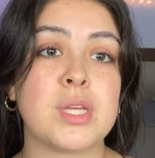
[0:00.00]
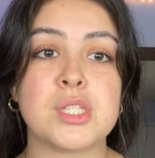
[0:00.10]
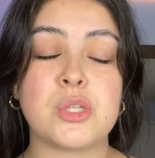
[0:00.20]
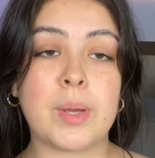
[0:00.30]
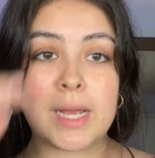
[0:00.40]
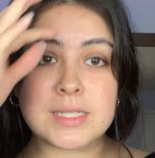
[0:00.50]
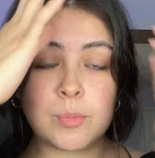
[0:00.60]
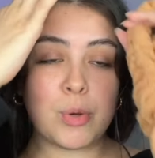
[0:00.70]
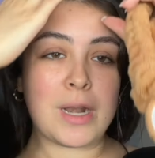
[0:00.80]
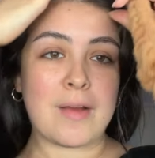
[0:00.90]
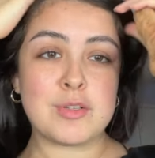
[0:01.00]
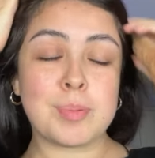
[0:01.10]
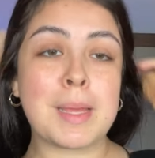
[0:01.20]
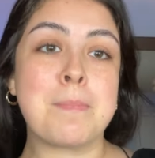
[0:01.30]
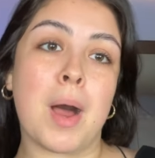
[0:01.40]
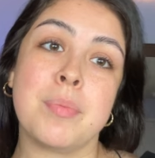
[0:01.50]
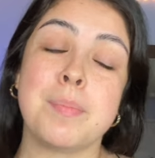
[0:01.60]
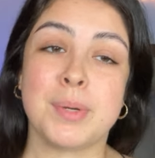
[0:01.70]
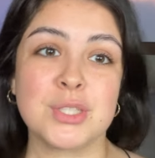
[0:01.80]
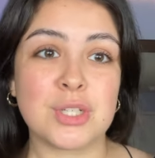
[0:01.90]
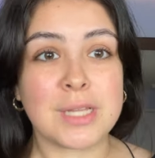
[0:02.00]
So I guess I'm going to have to play Bob the Builder